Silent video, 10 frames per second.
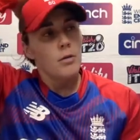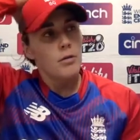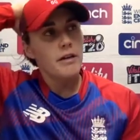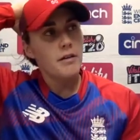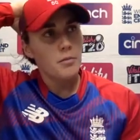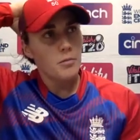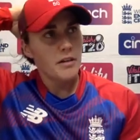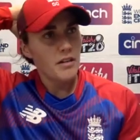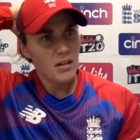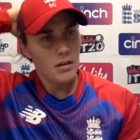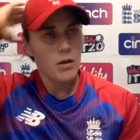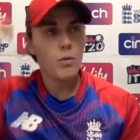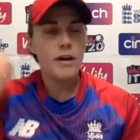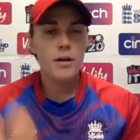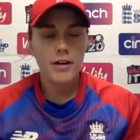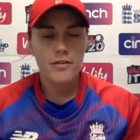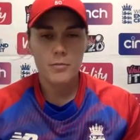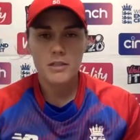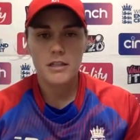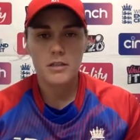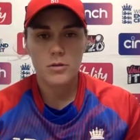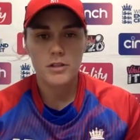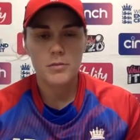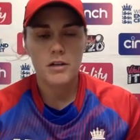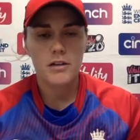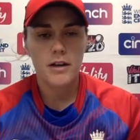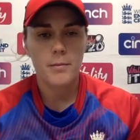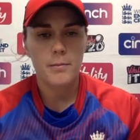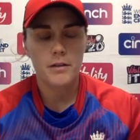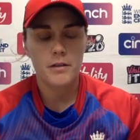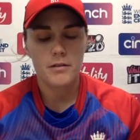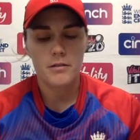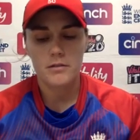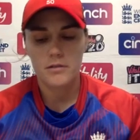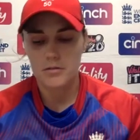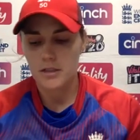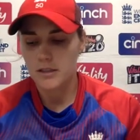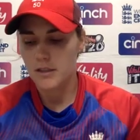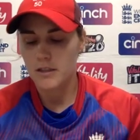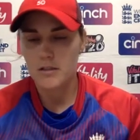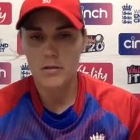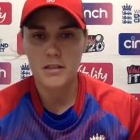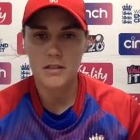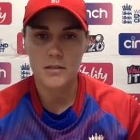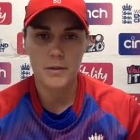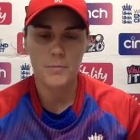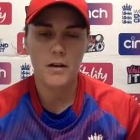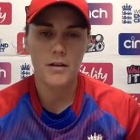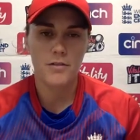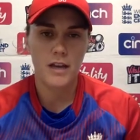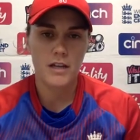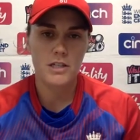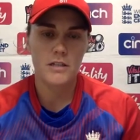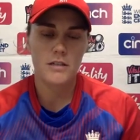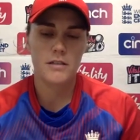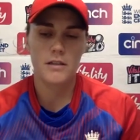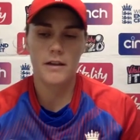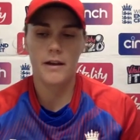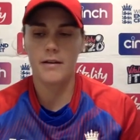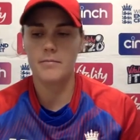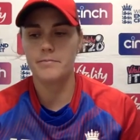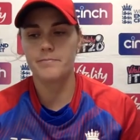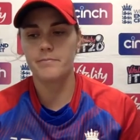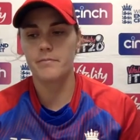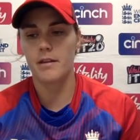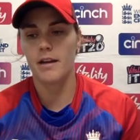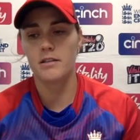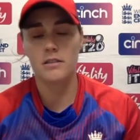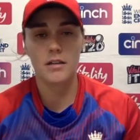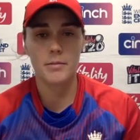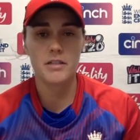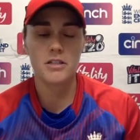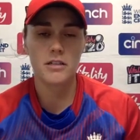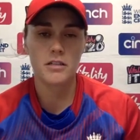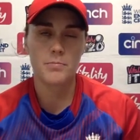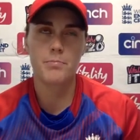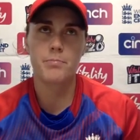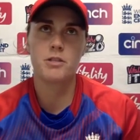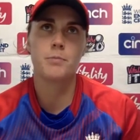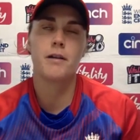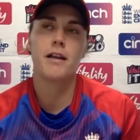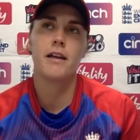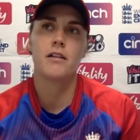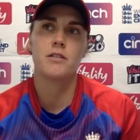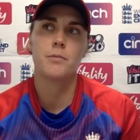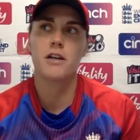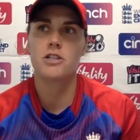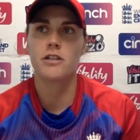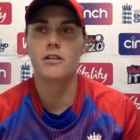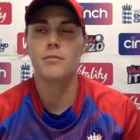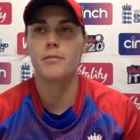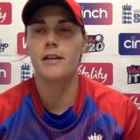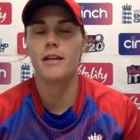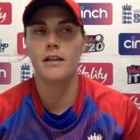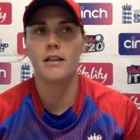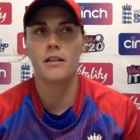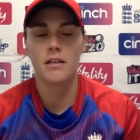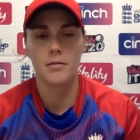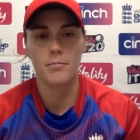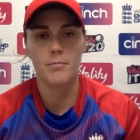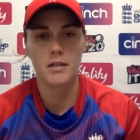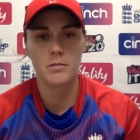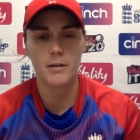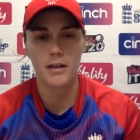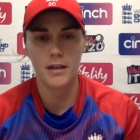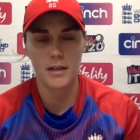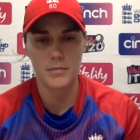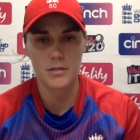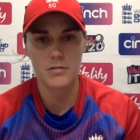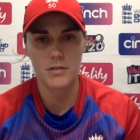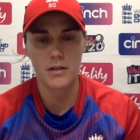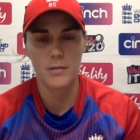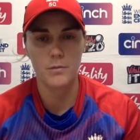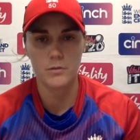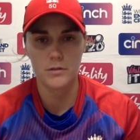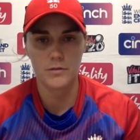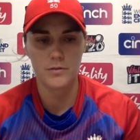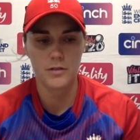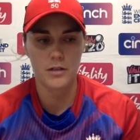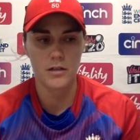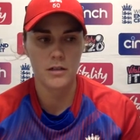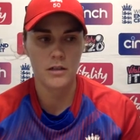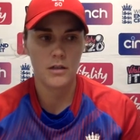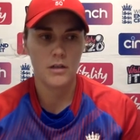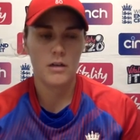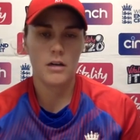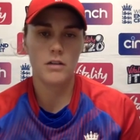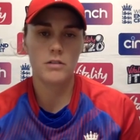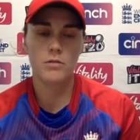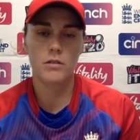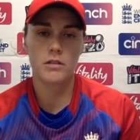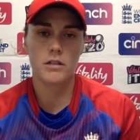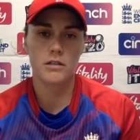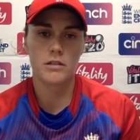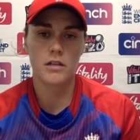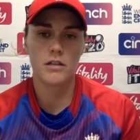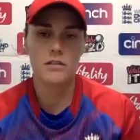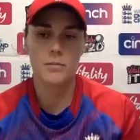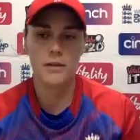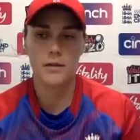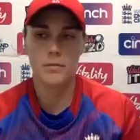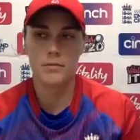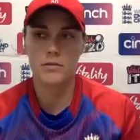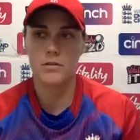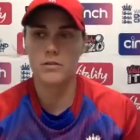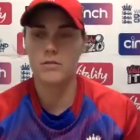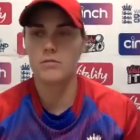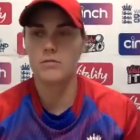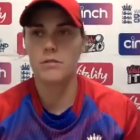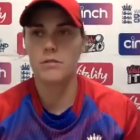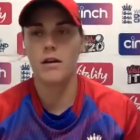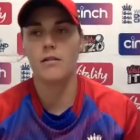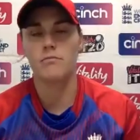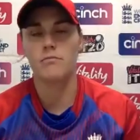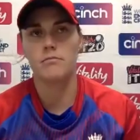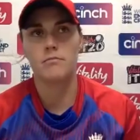we're a way away from a T20 World Cup, but obviously T20 is a big part of the Ashes, and I mean, it's just playing under pressure and playing in must-win games is really important for our squad and our side to be able to, I